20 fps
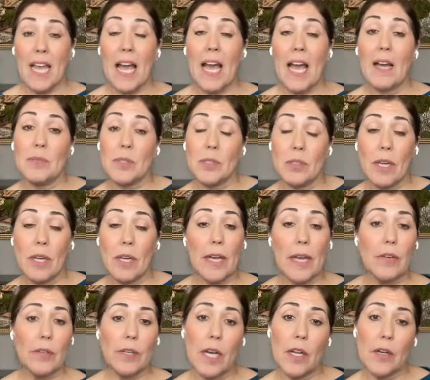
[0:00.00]
Absolutely. I
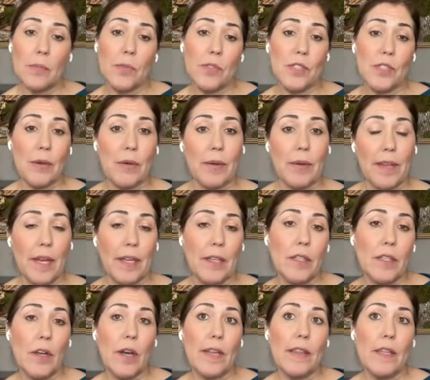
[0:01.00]
agree 100% with that.
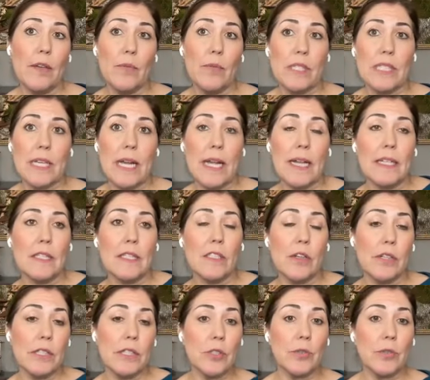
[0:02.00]
I think we silence
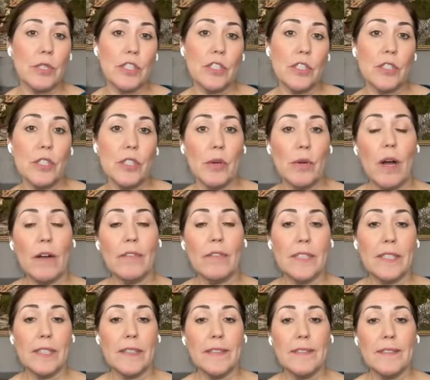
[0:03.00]
our intuition so
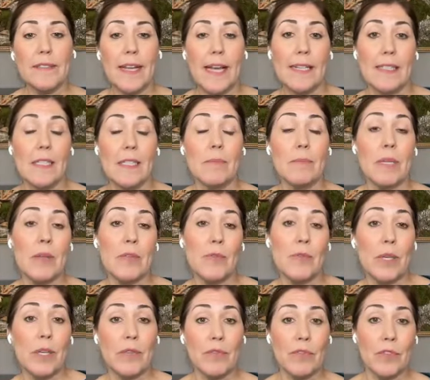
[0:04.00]
often, and sometimes
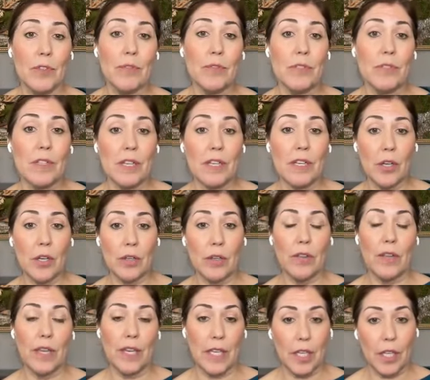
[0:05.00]
we confuse the
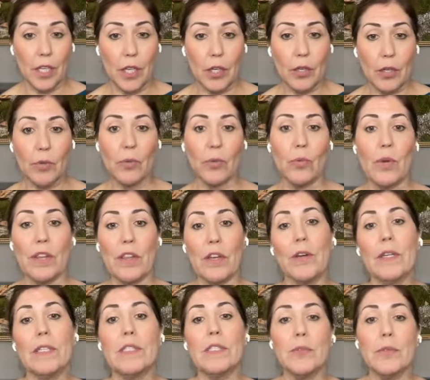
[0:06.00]
ego with
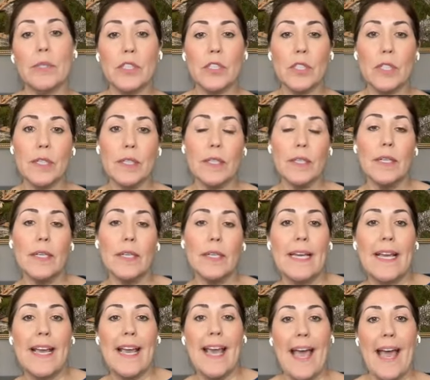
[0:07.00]
our intuition.
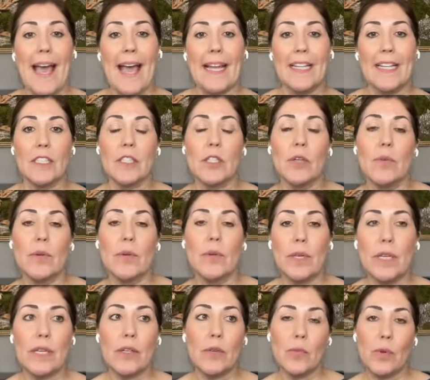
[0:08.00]
And so when
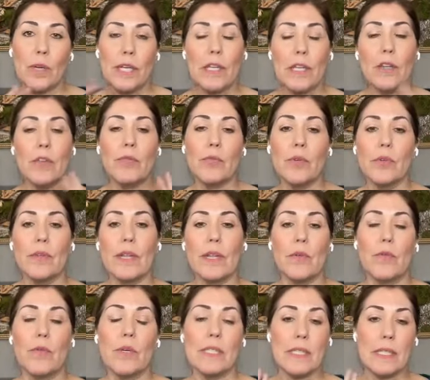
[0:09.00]
we can weed through,
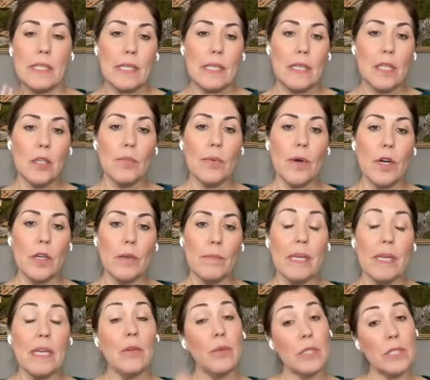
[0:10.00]
like, what's the ego part of
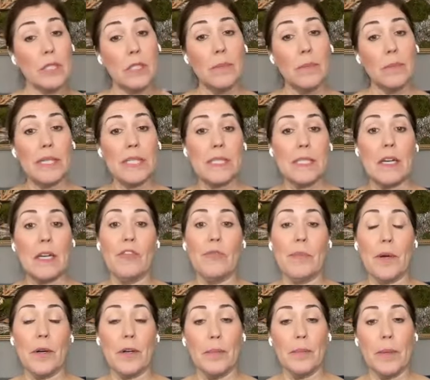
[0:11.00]
me and what's the best self
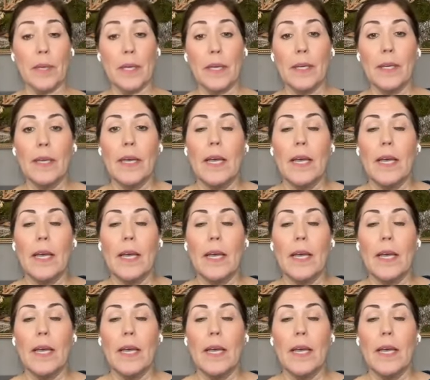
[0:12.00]
part of me?